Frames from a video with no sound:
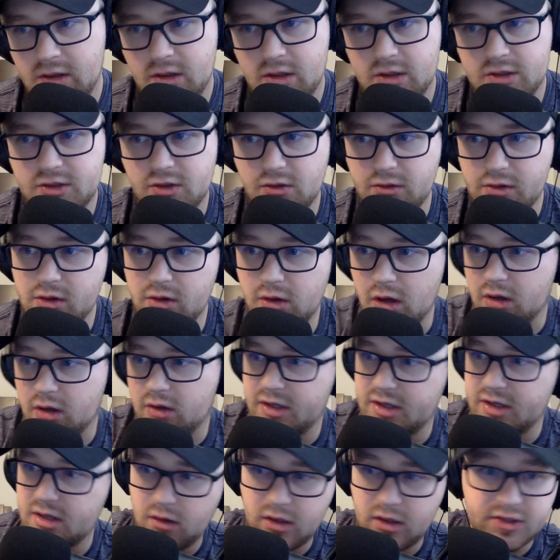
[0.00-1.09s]
So
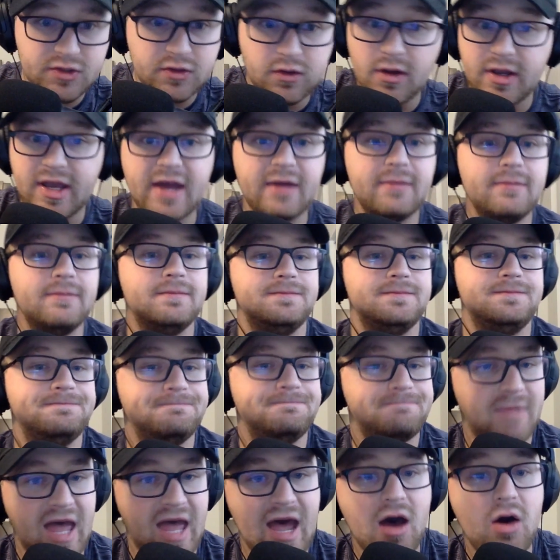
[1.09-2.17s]
let's look at
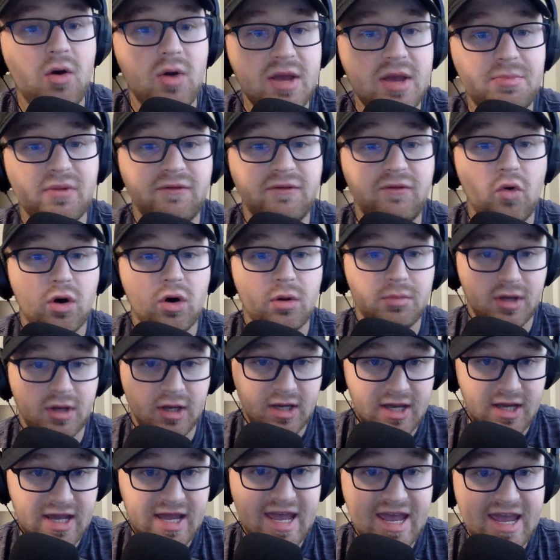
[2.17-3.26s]
how he performed
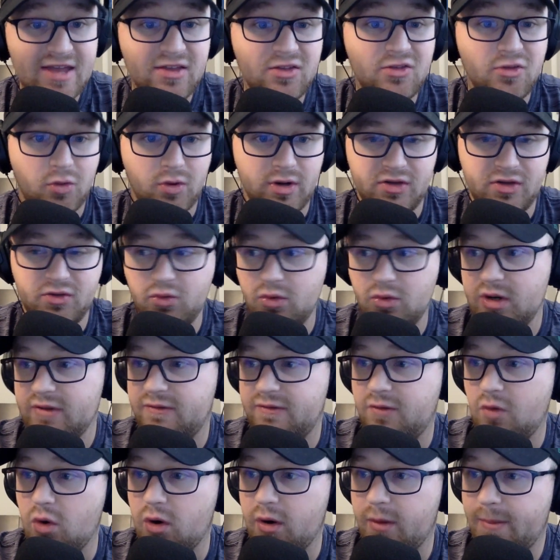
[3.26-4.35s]
in
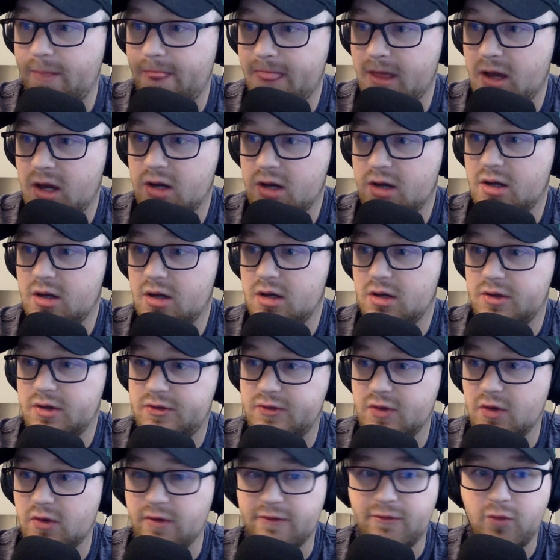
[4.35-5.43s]
2024.
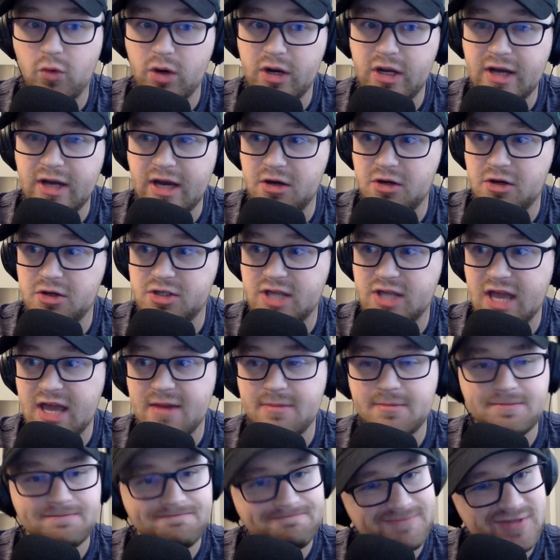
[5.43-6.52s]
So the 49ers
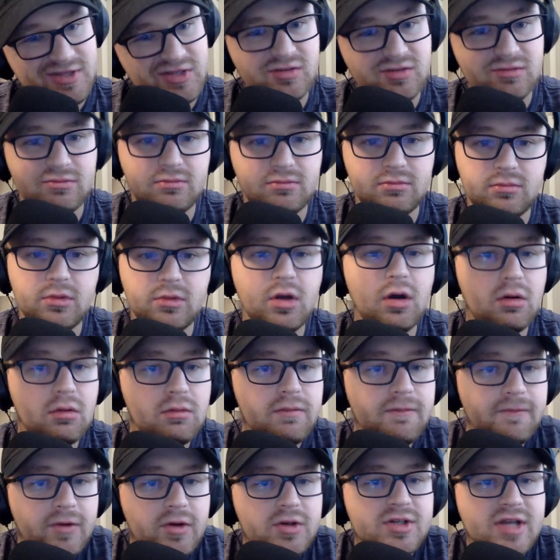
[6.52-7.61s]
game,
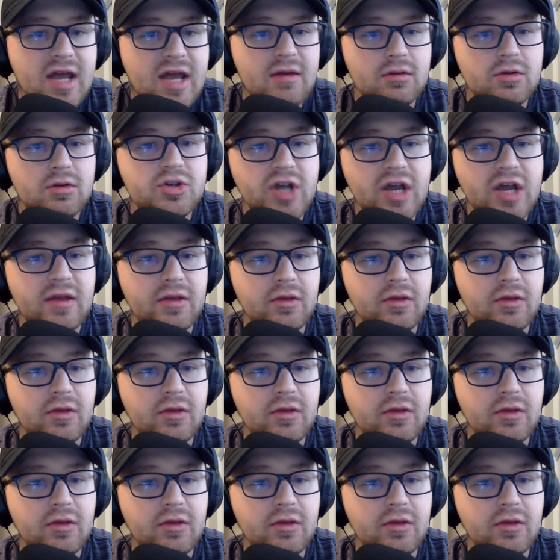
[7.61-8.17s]
first game, shaking